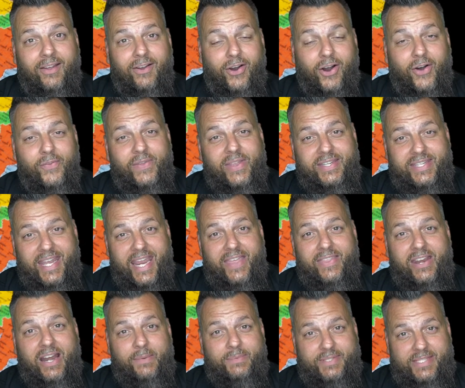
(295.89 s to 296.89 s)
on the day
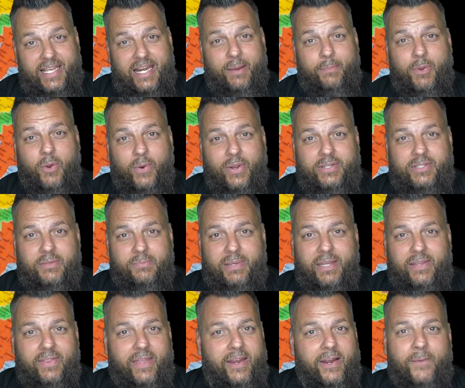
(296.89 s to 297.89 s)
that I'm said I'm going to
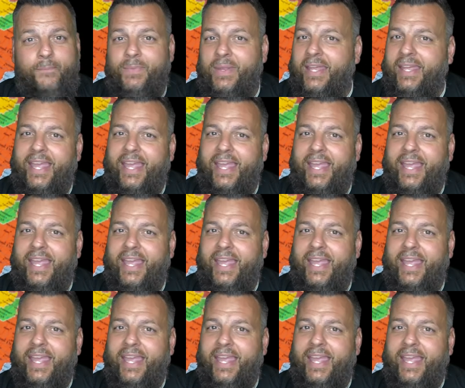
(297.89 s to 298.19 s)
be there,